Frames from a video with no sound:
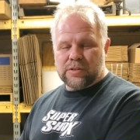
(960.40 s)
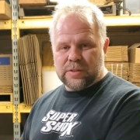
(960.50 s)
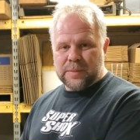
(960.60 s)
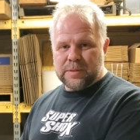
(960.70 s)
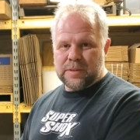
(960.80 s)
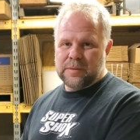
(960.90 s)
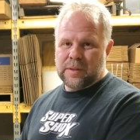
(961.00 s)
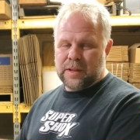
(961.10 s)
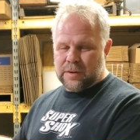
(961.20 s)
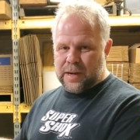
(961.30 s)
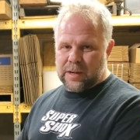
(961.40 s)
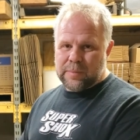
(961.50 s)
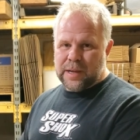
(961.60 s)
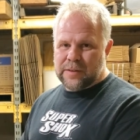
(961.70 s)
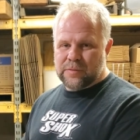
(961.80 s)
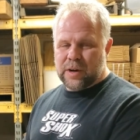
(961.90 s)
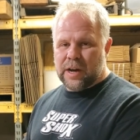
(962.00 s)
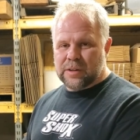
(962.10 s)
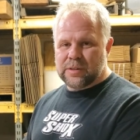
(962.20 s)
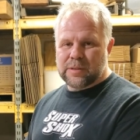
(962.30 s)
trips. They're on their bike for
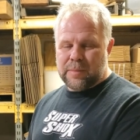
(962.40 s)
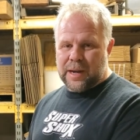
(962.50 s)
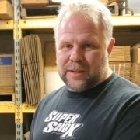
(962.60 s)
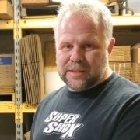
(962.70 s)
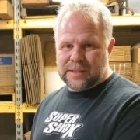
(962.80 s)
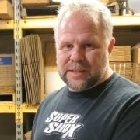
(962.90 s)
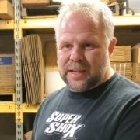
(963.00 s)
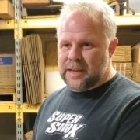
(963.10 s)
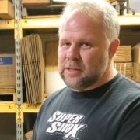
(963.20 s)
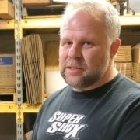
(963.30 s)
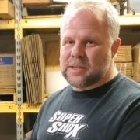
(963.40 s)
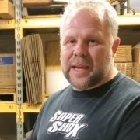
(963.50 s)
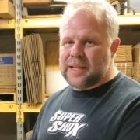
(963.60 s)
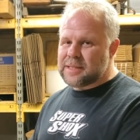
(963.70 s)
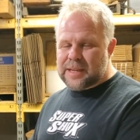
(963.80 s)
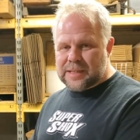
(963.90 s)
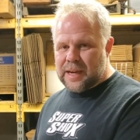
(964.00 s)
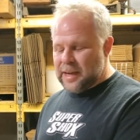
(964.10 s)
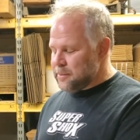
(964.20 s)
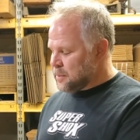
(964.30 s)
hundreds of miles in a day, days at a
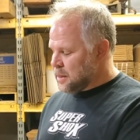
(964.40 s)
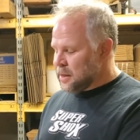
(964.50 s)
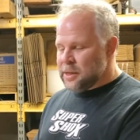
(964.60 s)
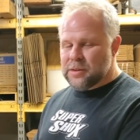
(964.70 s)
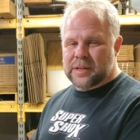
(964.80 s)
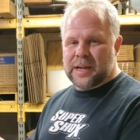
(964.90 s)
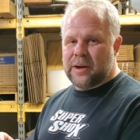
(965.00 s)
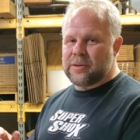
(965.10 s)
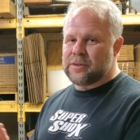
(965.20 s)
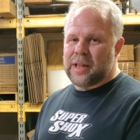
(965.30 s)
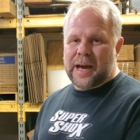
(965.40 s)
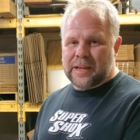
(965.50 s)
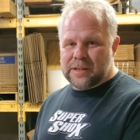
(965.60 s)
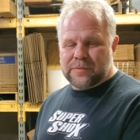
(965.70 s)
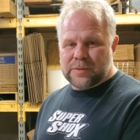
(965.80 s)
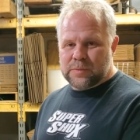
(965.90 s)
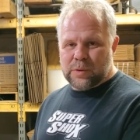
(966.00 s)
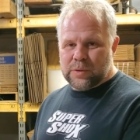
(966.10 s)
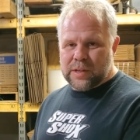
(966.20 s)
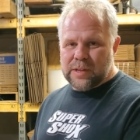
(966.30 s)
time. You're encountering a lot of different
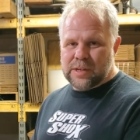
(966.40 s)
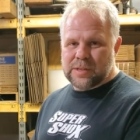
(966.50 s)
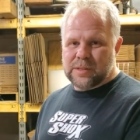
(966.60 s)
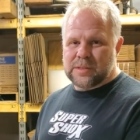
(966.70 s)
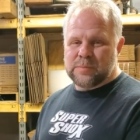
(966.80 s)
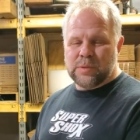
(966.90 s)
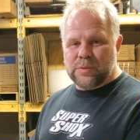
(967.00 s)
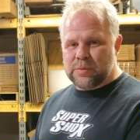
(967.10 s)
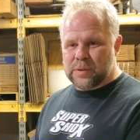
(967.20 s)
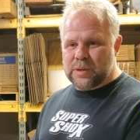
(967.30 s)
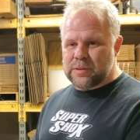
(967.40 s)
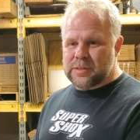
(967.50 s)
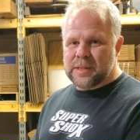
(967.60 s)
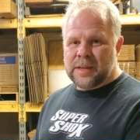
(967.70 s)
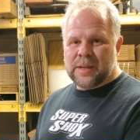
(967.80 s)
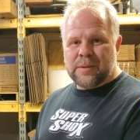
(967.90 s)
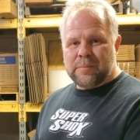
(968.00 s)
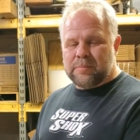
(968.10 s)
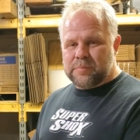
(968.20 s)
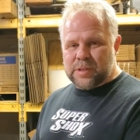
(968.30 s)
road conditions, smooth roads,
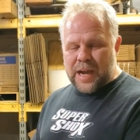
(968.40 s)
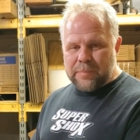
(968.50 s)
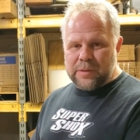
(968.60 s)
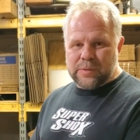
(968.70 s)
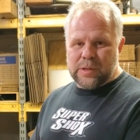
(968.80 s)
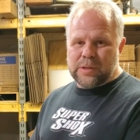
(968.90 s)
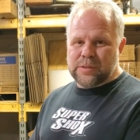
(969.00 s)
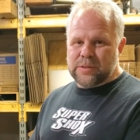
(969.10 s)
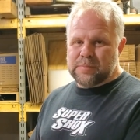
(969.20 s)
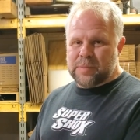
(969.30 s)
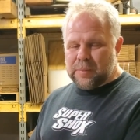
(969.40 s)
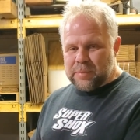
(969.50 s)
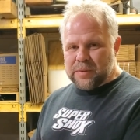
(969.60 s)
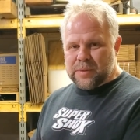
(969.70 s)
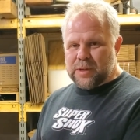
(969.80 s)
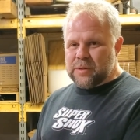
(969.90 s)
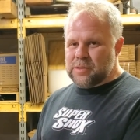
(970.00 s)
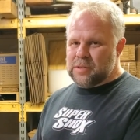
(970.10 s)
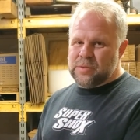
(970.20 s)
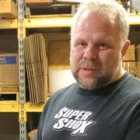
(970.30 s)
choppy roads, bumpy
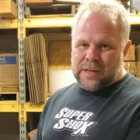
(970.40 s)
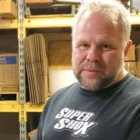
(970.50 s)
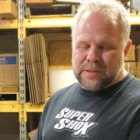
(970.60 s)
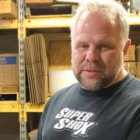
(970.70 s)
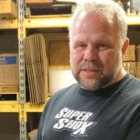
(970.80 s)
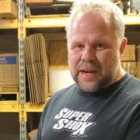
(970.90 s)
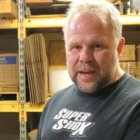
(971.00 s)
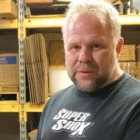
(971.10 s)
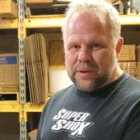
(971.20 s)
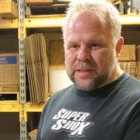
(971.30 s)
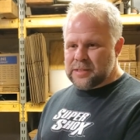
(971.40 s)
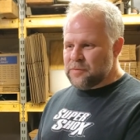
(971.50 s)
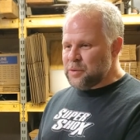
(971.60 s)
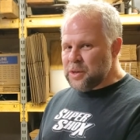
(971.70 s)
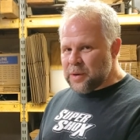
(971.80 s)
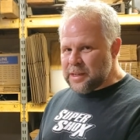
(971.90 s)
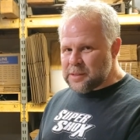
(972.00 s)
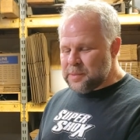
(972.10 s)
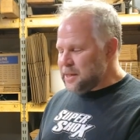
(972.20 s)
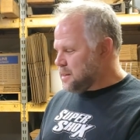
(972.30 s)
roads, two-lane roads, highways, freeway
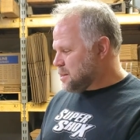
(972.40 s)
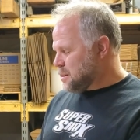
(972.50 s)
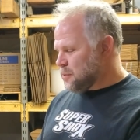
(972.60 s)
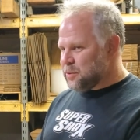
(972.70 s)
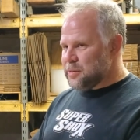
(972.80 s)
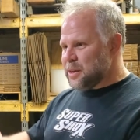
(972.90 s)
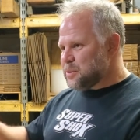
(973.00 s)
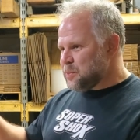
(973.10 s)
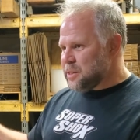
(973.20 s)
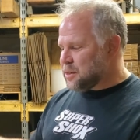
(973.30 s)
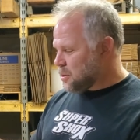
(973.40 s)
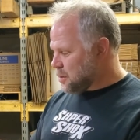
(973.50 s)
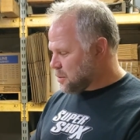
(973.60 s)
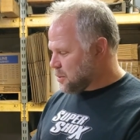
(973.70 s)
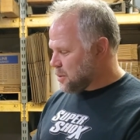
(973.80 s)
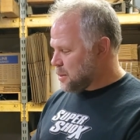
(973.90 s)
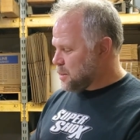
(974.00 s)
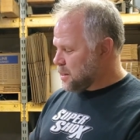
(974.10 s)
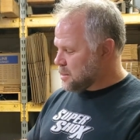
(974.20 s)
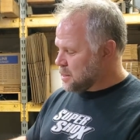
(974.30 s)
speeds. Freeway speeds are a whole other thing
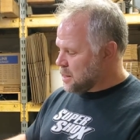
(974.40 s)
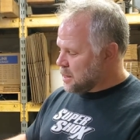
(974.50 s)
because